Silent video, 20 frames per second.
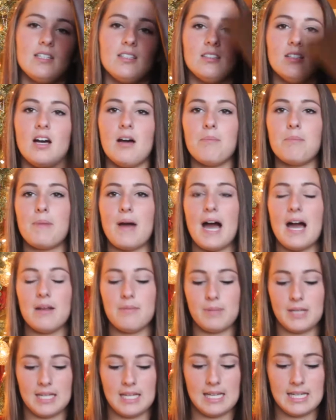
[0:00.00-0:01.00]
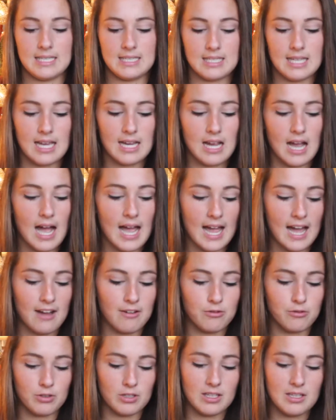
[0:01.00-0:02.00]
they're not bad, but it's like I
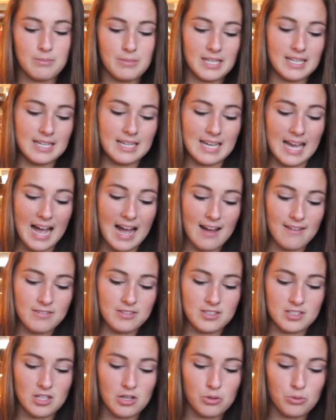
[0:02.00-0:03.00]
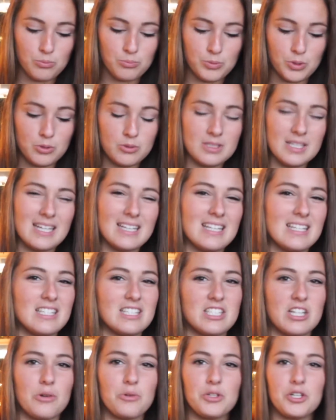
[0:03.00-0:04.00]
have really big calves, so boots like
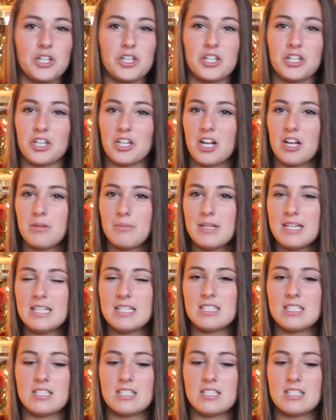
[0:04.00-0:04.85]
this don't look good on me,